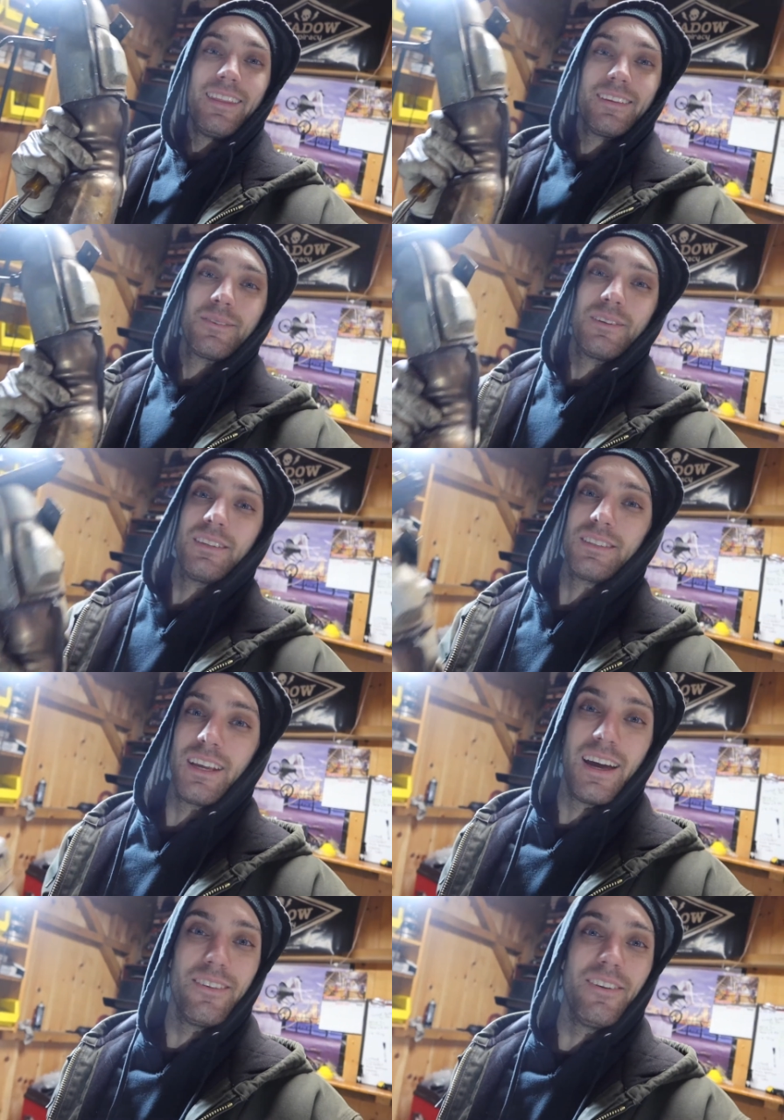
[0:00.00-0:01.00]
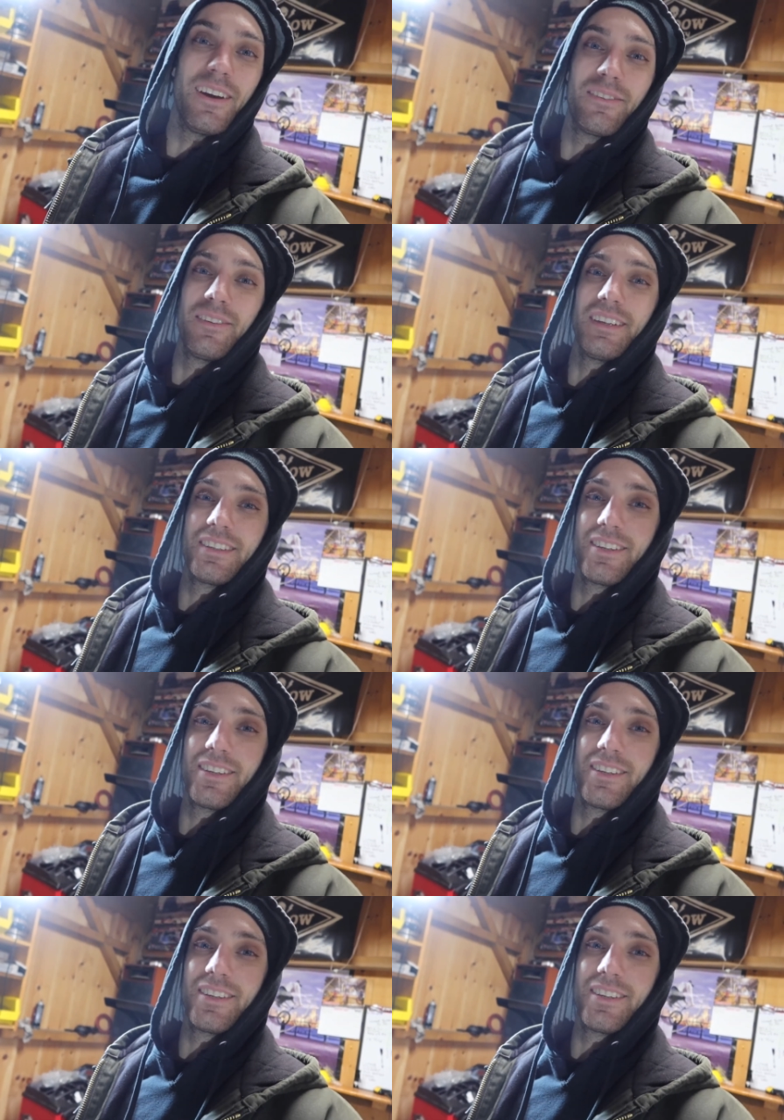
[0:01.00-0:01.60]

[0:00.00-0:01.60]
this one does not in fact fit.